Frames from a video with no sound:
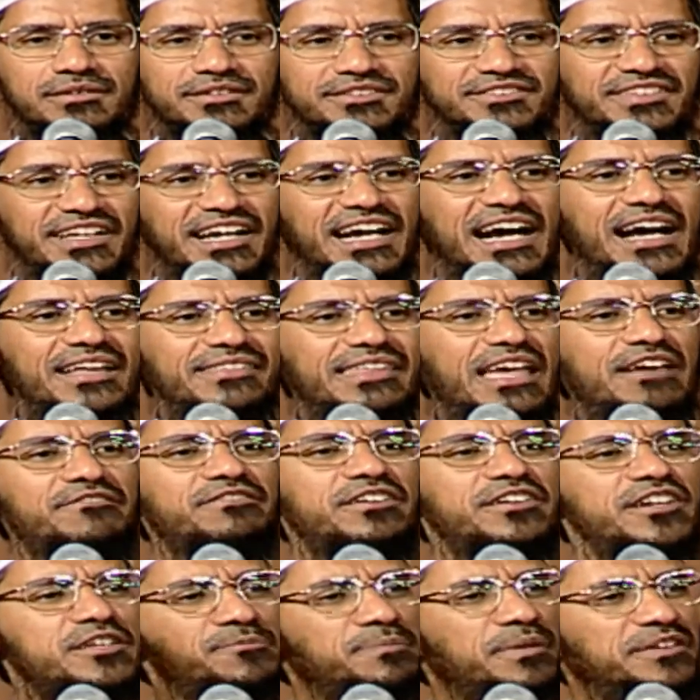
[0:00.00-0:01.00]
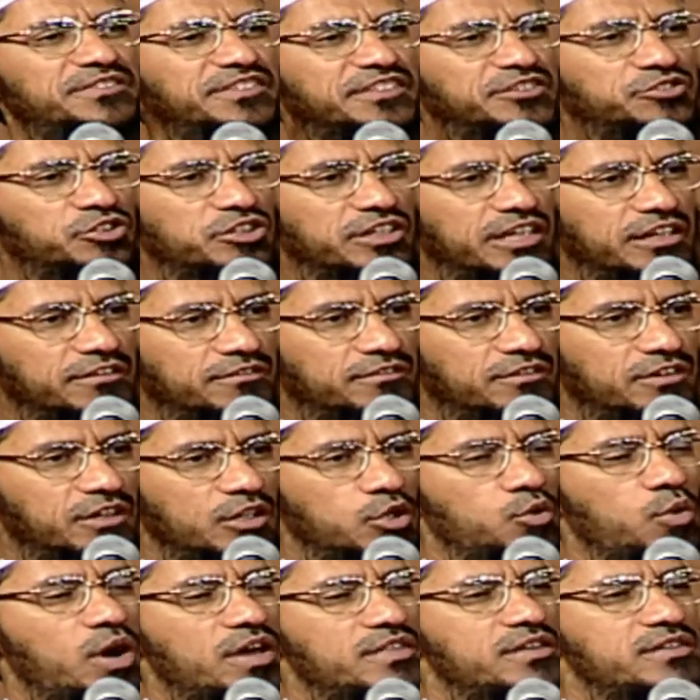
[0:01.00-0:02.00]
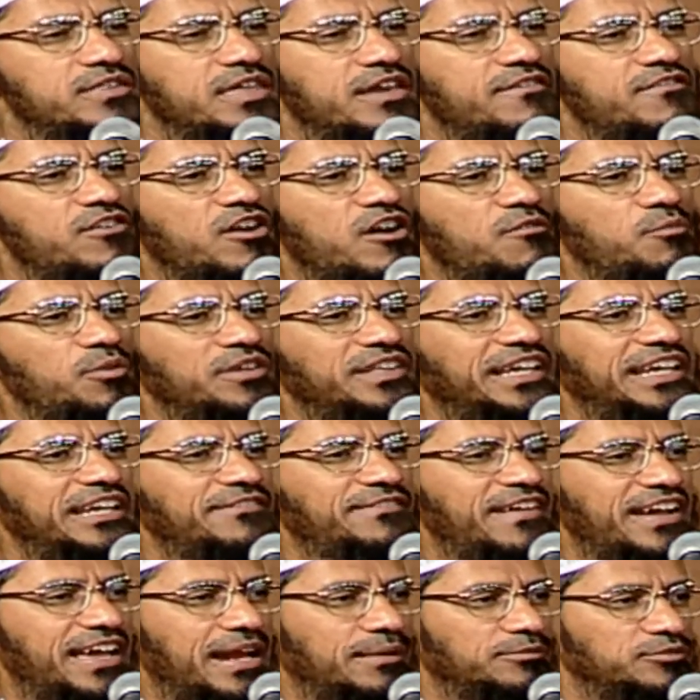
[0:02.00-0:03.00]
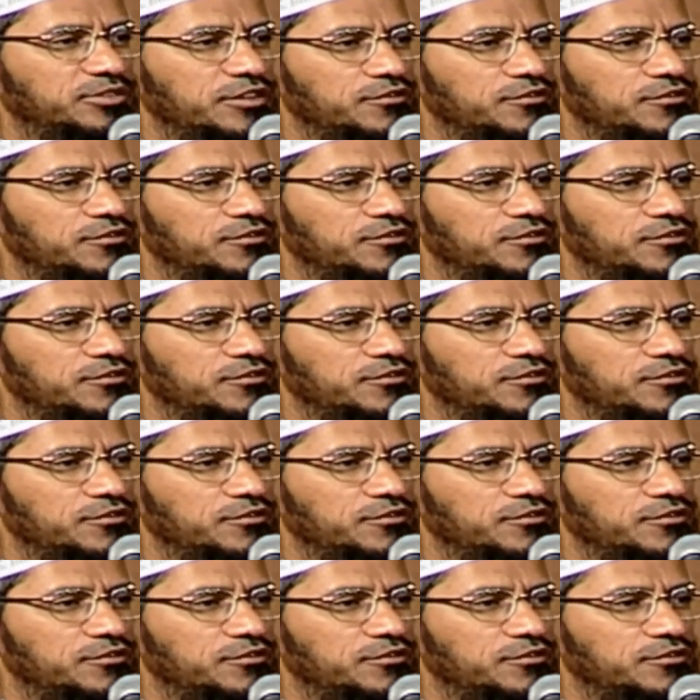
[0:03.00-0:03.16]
zakat every rich person should give, who are the saving of more than 85 grams